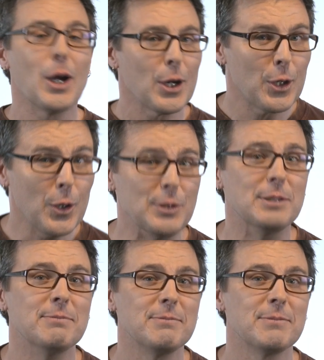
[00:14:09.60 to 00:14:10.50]
Good.
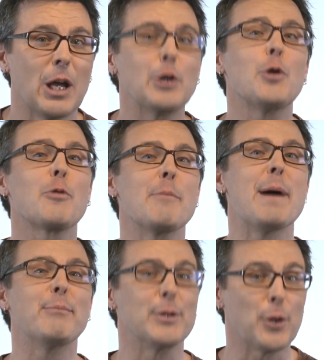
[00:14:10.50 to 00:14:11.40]
You
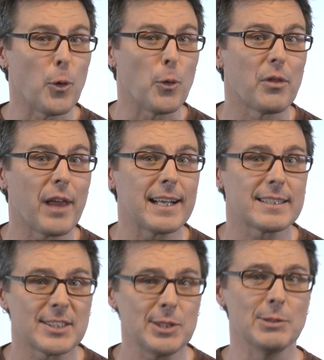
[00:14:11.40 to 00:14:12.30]
remembered all that
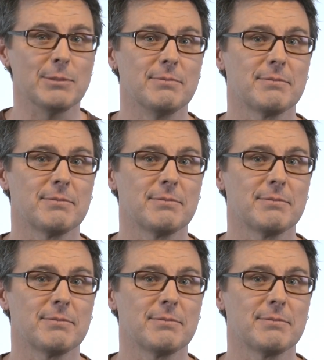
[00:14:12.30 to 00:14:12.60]
too.